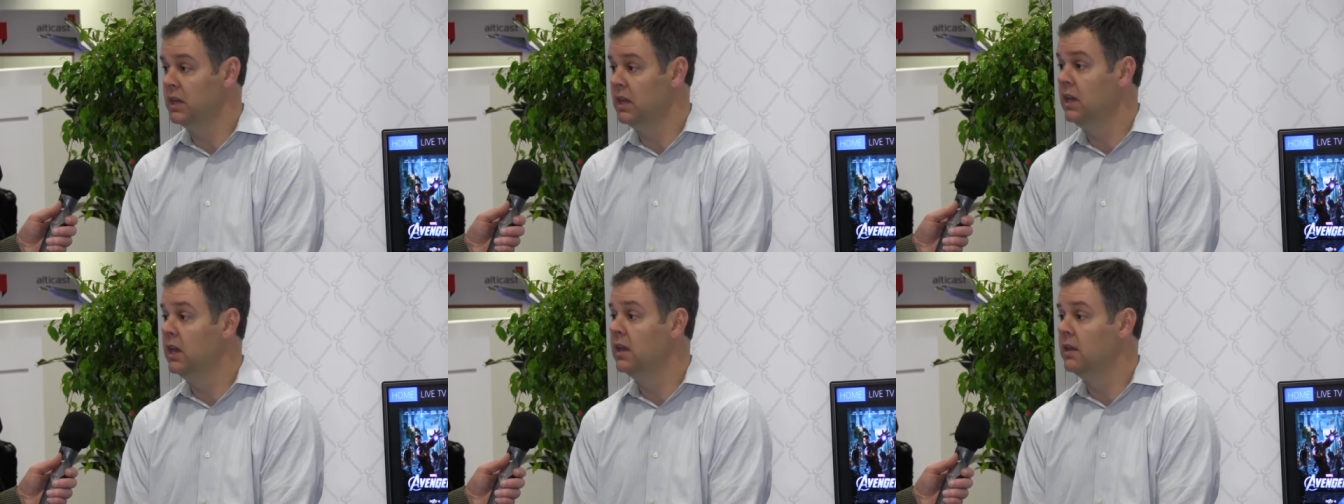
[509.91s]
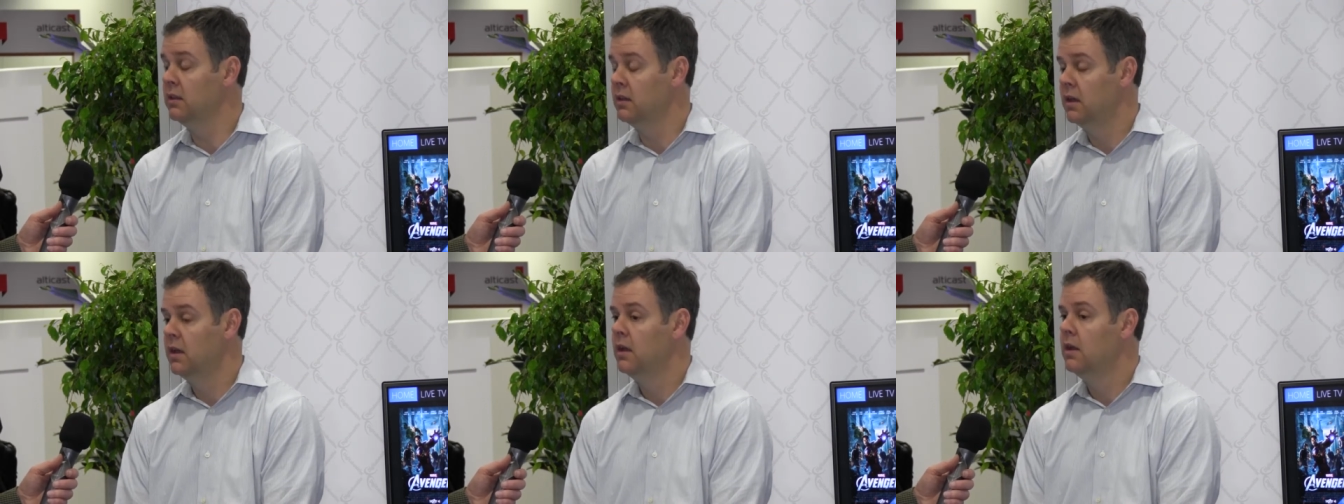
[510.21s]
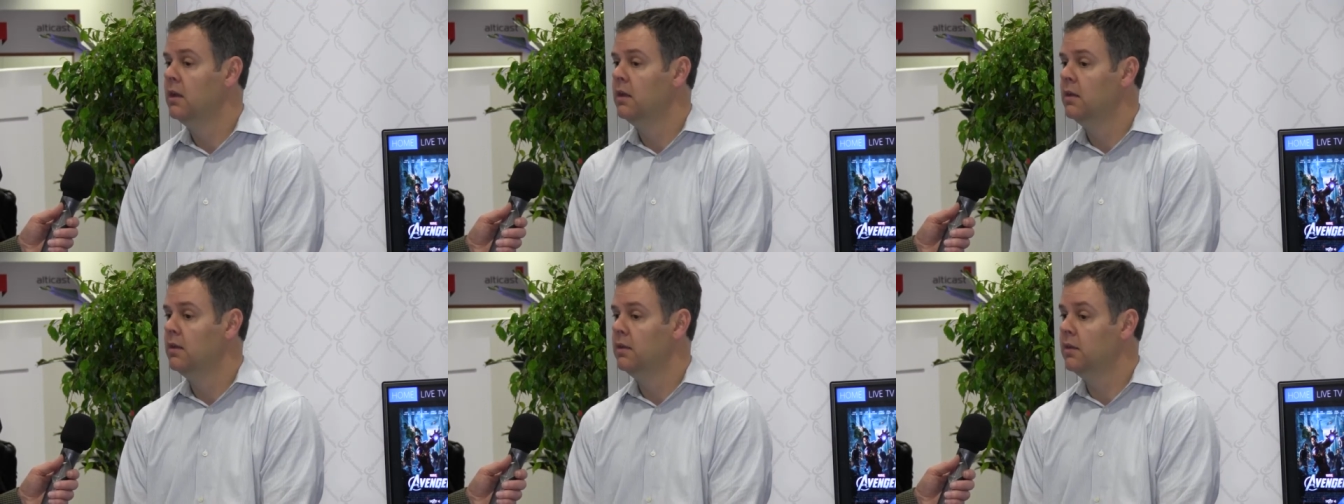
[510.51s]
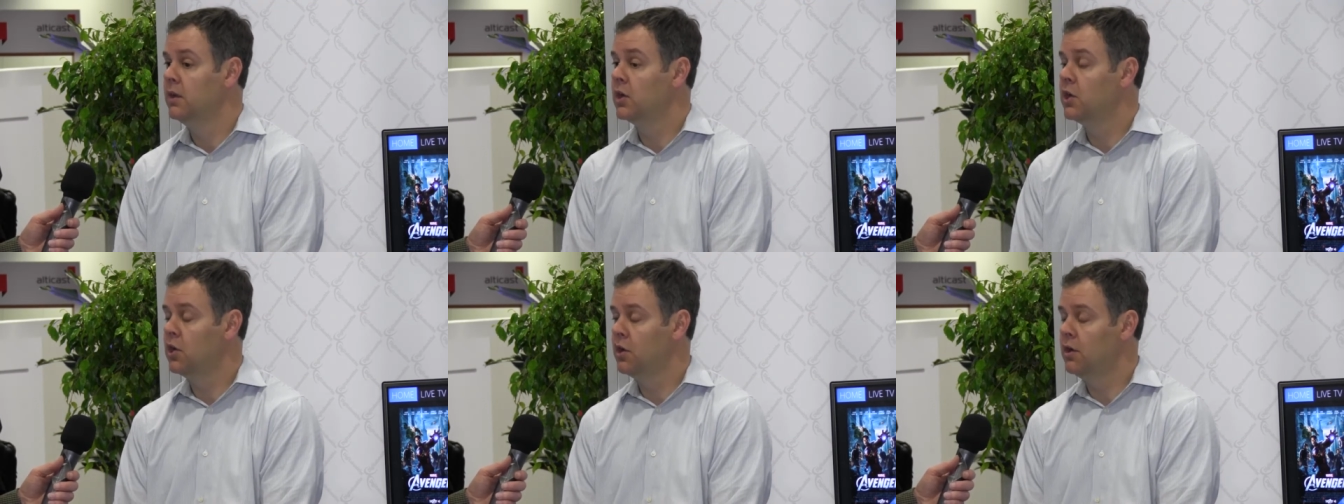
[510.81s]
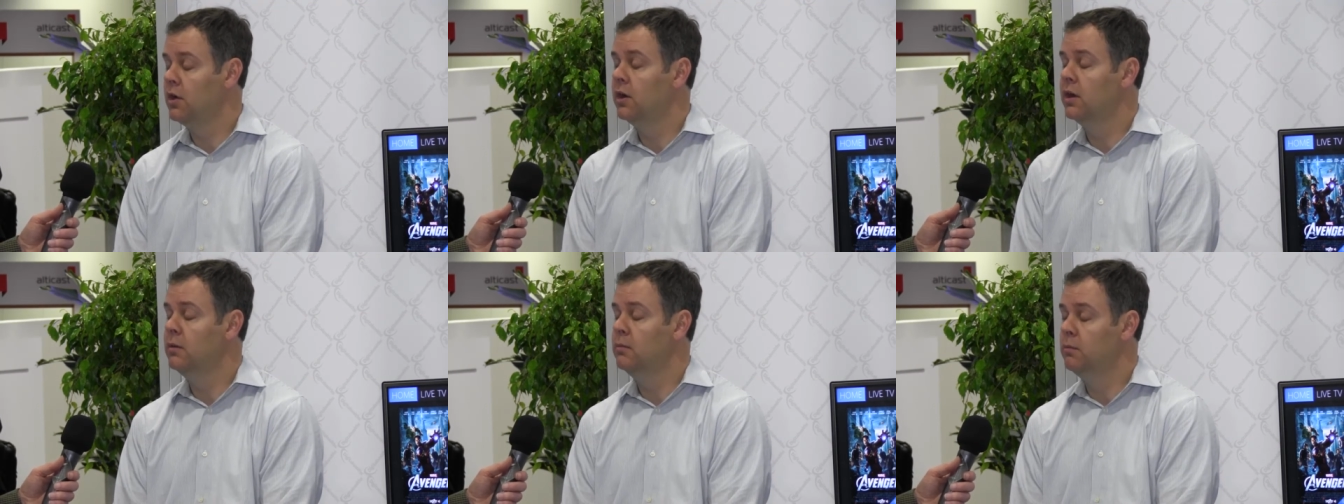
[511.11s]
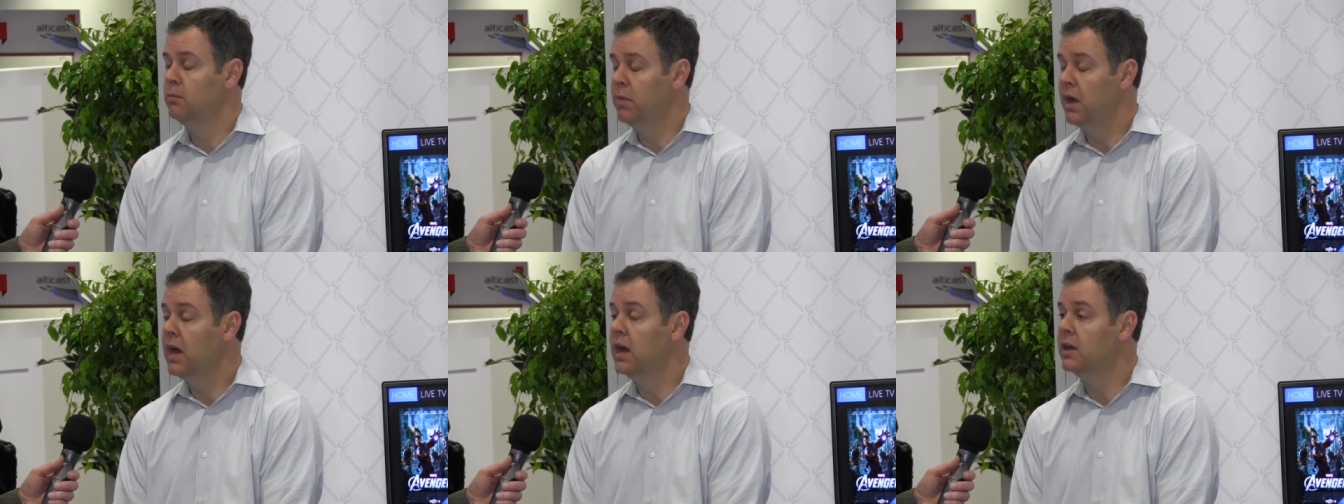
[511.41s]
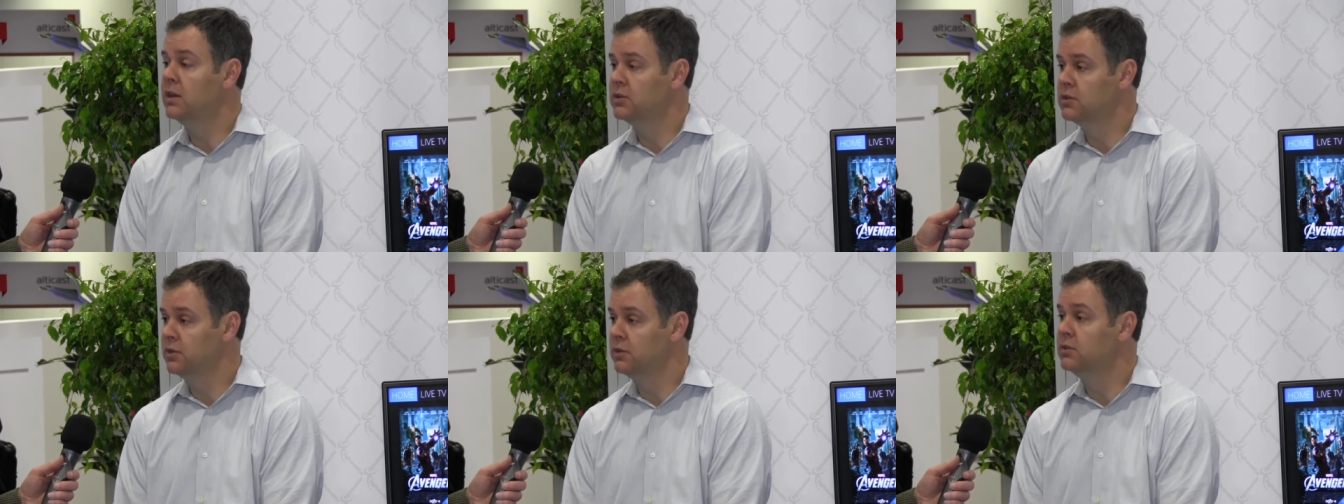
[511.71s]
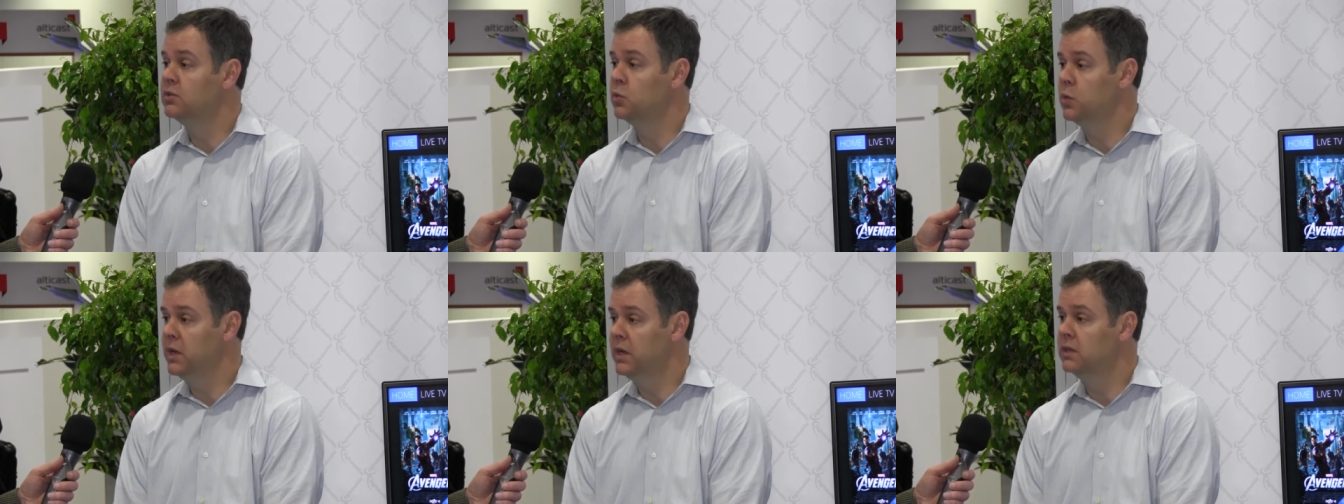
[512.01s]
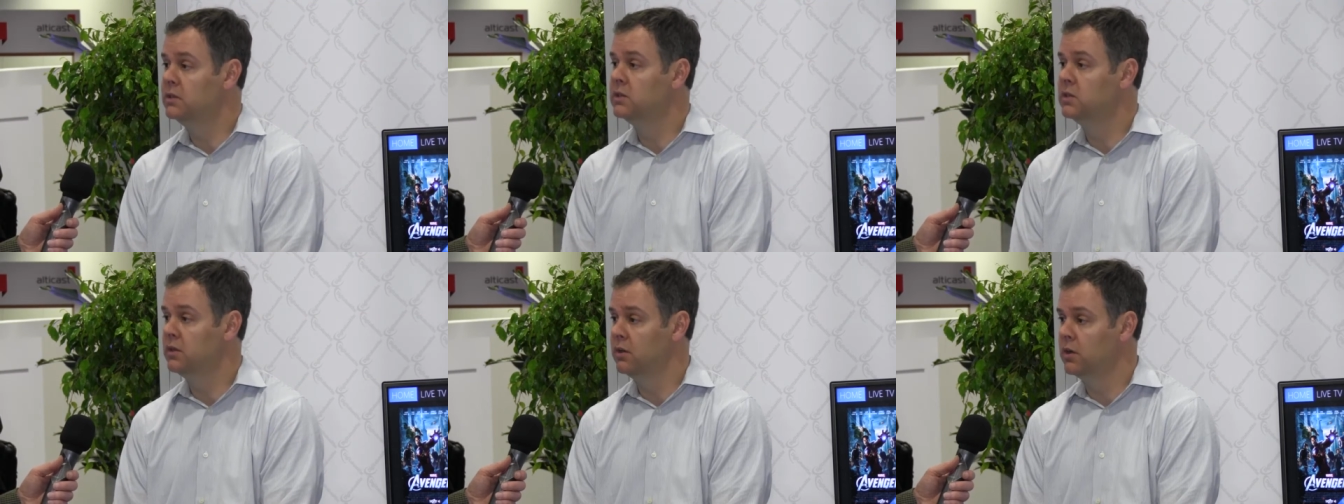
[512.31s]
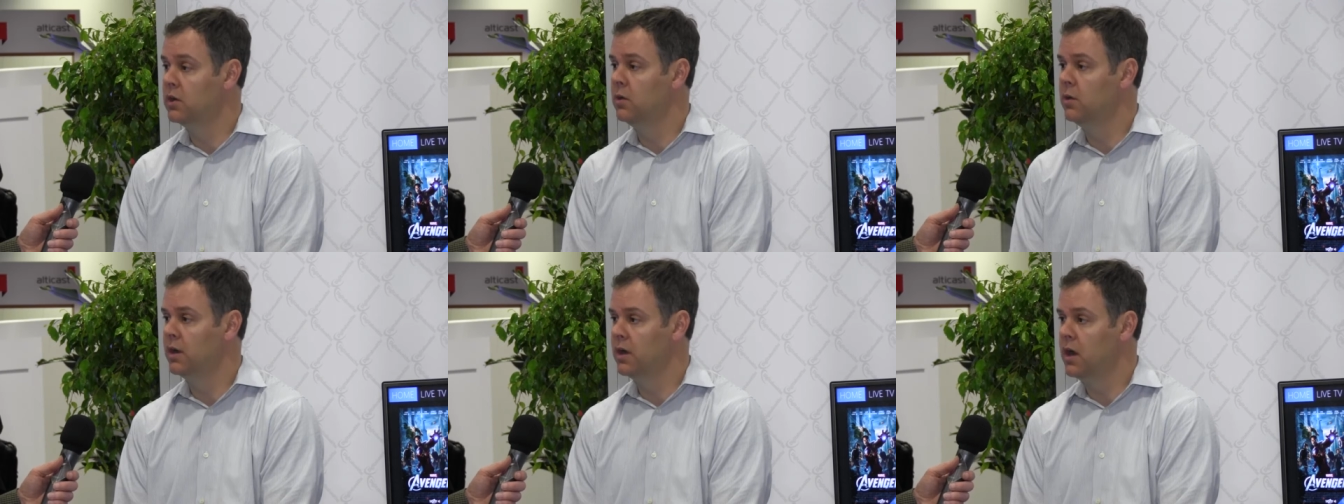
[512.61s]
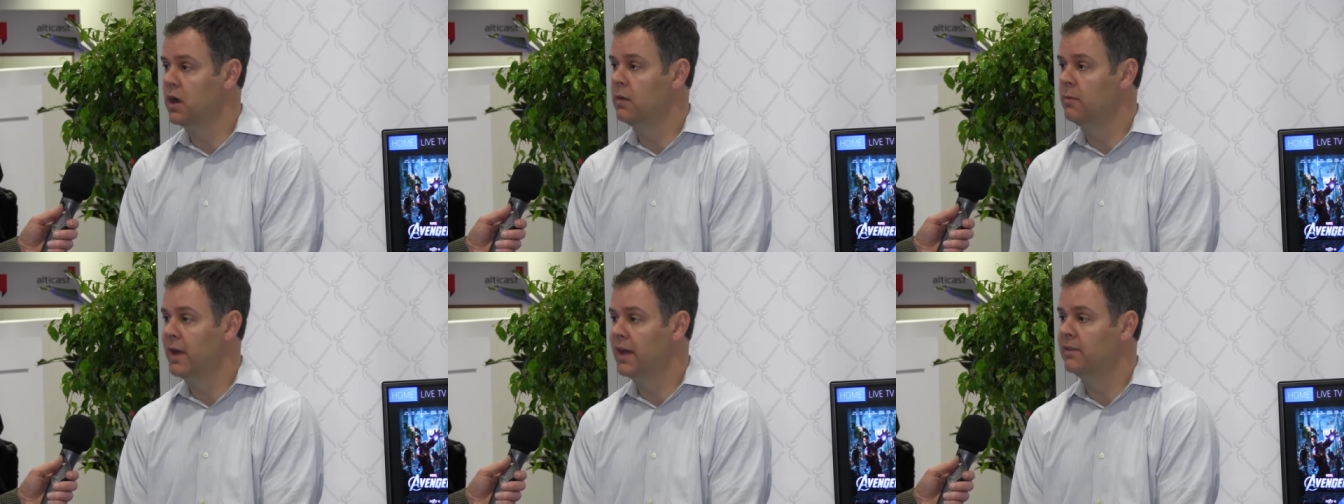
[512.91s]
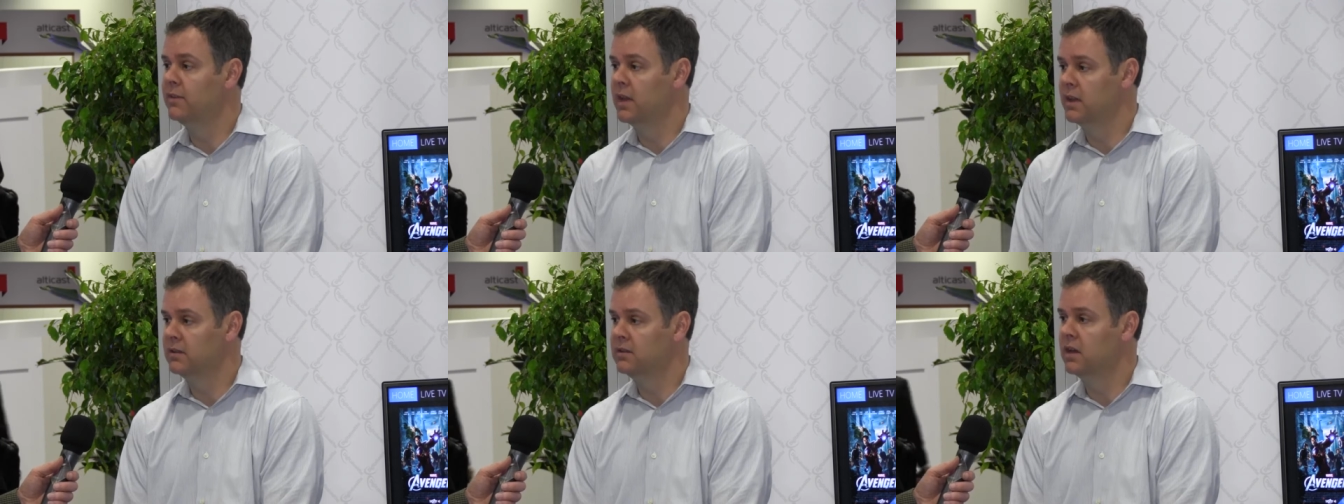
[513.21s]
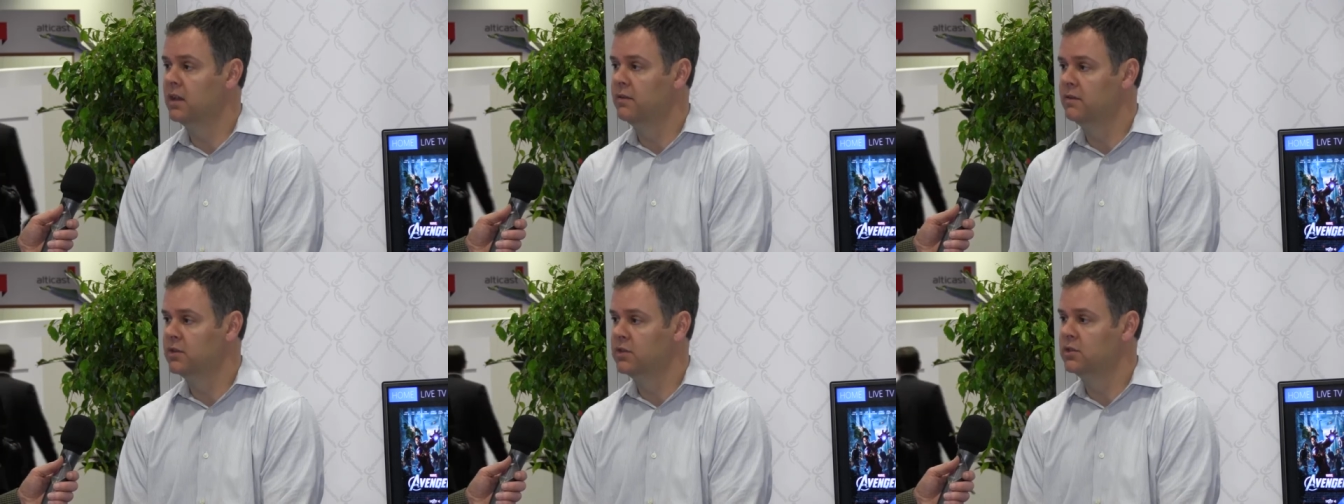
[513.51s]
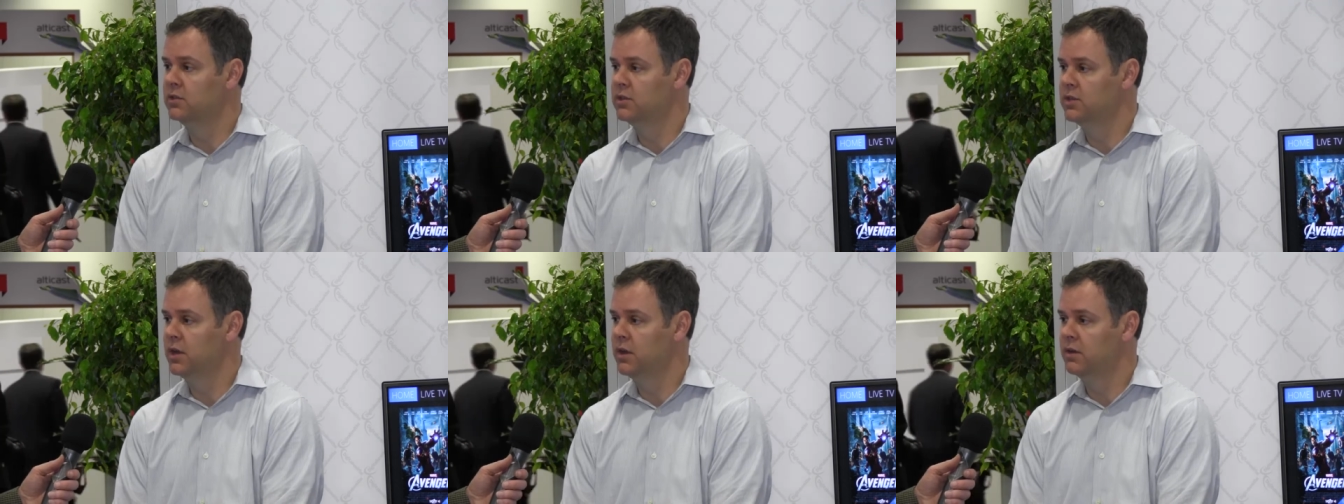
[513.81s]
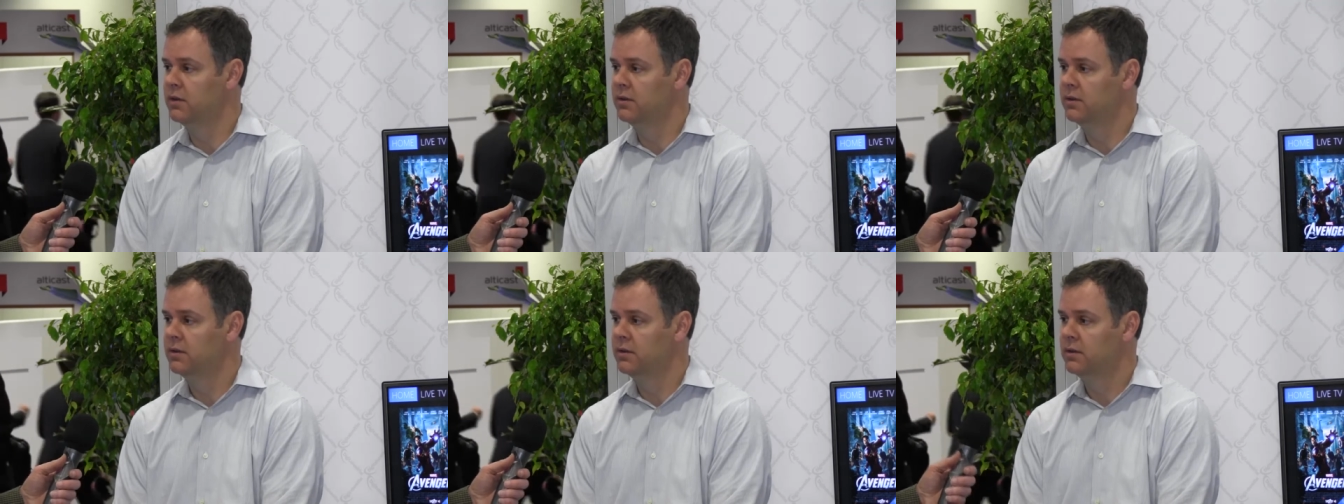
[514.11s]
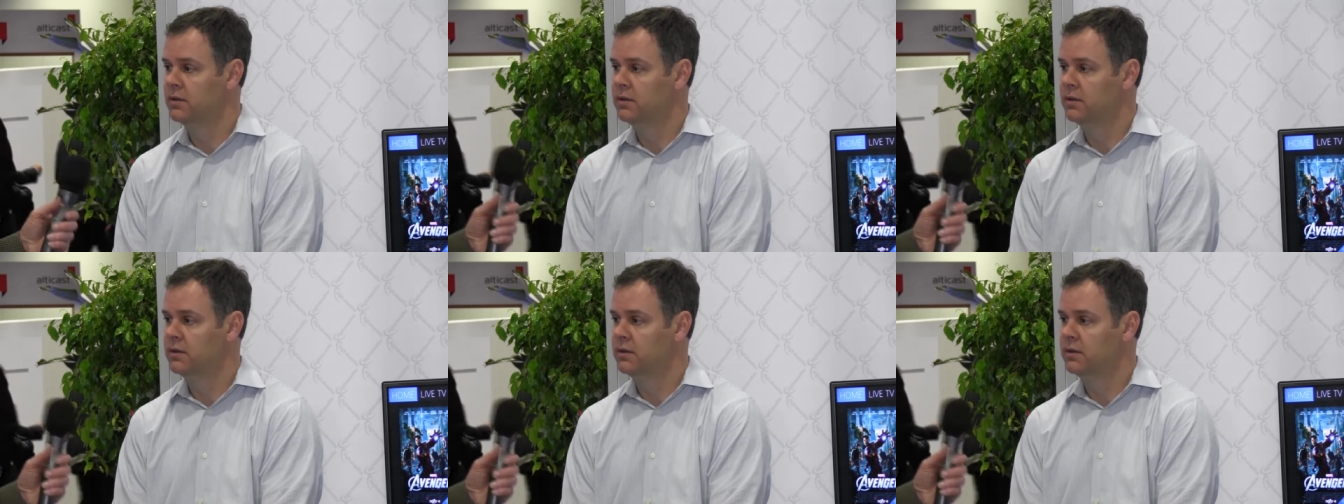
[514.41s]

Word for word: and get the current buzz or tweets that are going on about that television show.